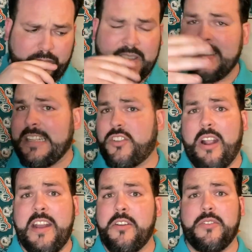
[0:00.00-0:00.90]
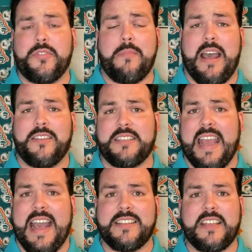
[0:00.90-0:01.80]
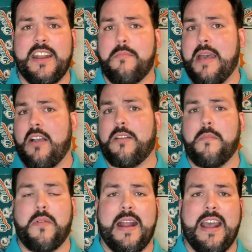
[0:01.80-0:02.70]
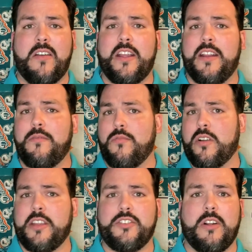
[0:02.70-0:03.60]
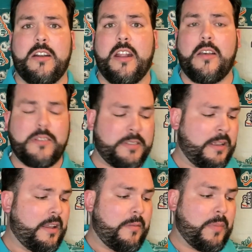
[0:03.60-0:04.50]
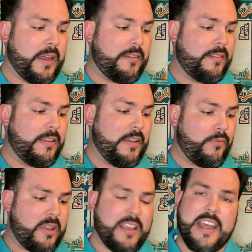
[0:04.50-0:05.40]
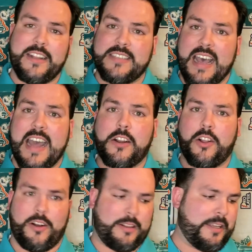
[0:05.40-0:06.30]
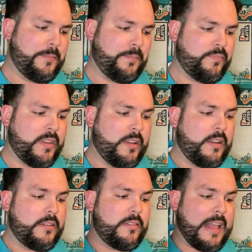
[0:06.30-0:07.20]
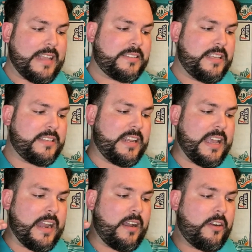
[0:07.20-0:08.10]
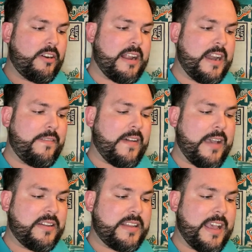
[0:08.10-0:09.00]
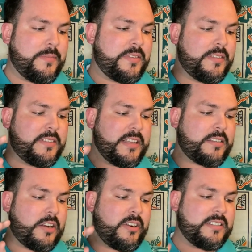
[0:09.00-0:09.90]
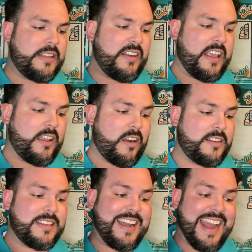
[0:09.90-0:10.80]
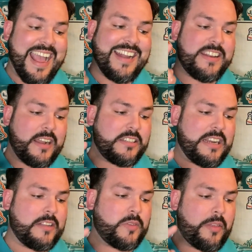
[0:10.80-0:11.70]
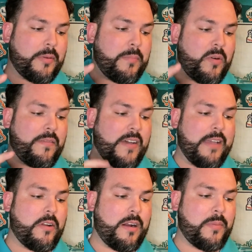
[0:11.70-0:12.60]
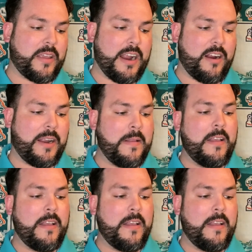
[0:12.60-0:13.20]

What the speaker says: that's great news for Myles Gaskin and Malcolm Brown and rookie Gerard Dukes. But if we could get a Todd Gurley. Last season, he had 195 attempts, 678 yards, 9 touchdowns with a 3.5 yard per carry.